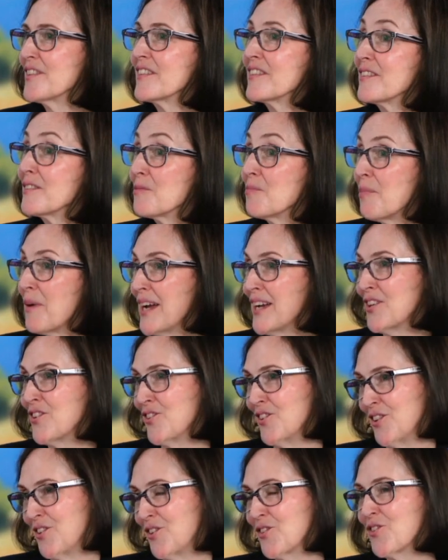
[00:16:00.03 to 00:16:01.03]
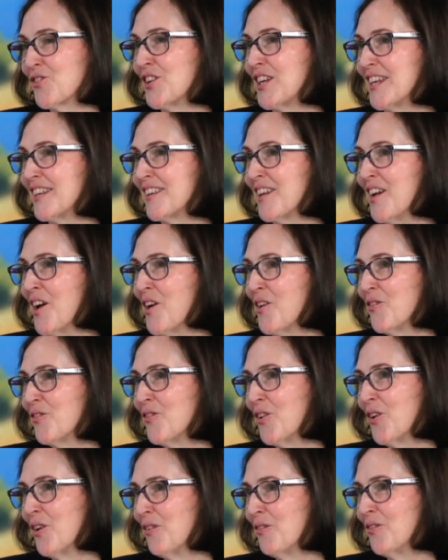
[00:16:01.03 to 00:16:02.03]
a special treat
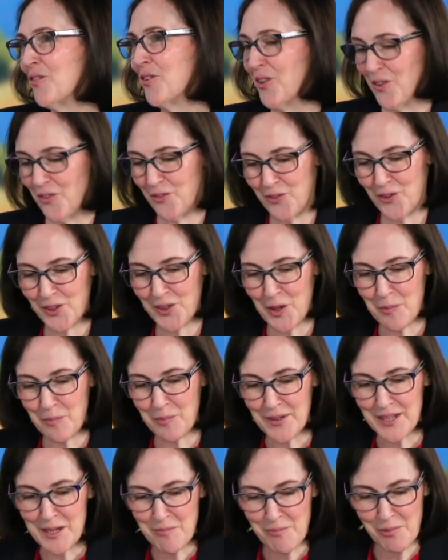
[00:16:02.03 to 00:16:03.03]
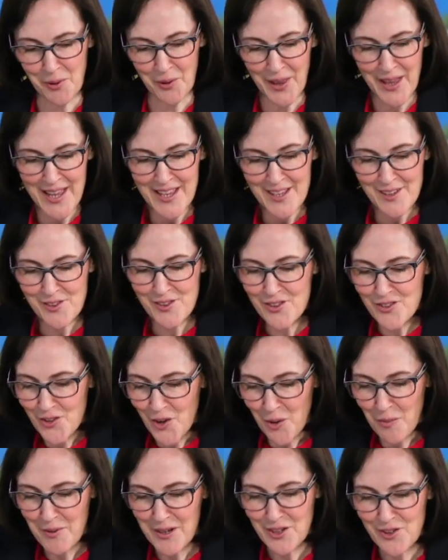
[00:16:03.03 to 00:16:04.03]
for, for, for the people.
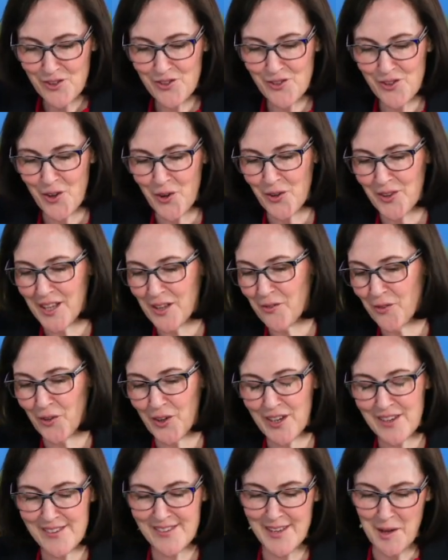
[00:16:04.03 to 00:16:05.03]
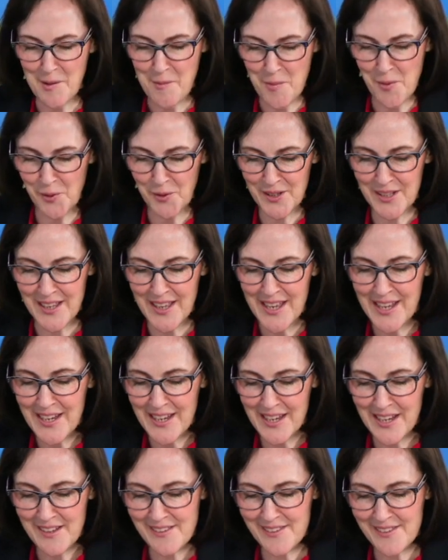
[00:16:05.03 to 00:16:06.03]
So much so that, for example, in,
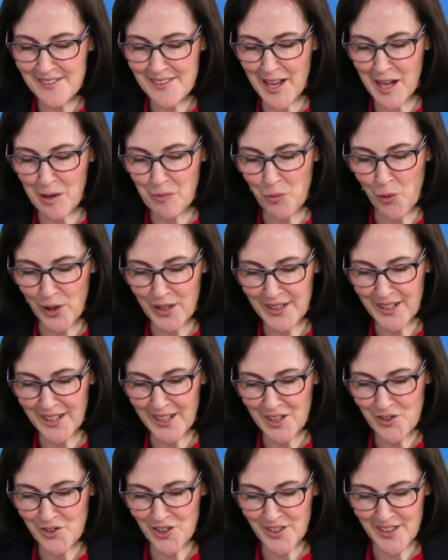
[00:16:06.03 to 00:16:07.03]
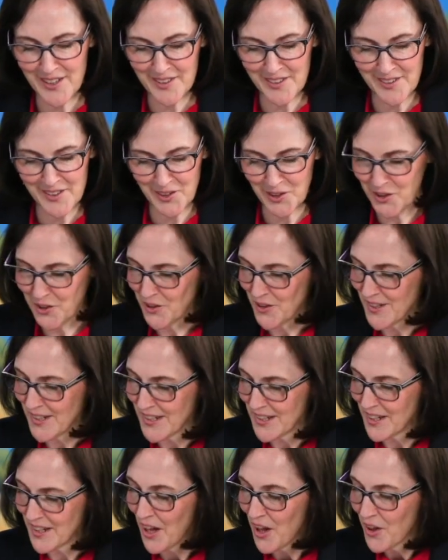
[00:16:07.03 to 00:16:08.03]
in Psalm
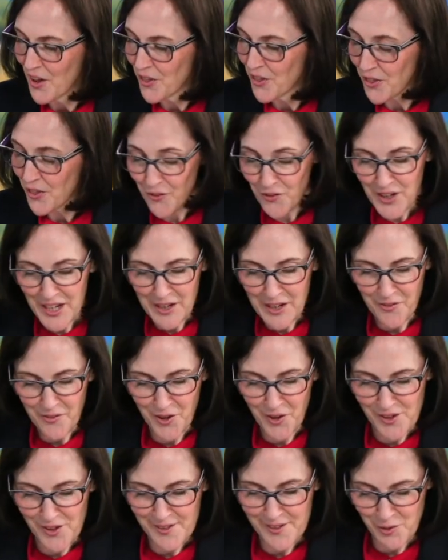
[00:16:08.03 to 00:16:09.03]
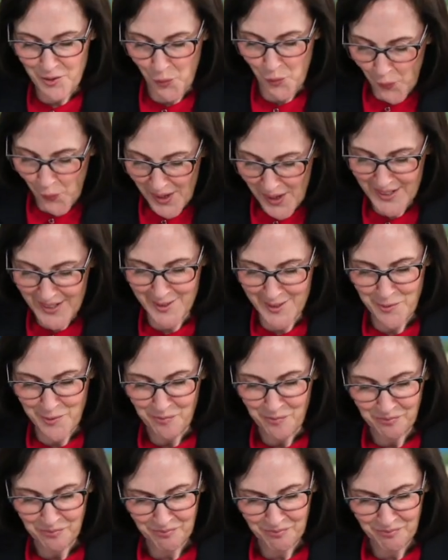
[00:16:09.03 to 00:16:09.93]
133, verse 1,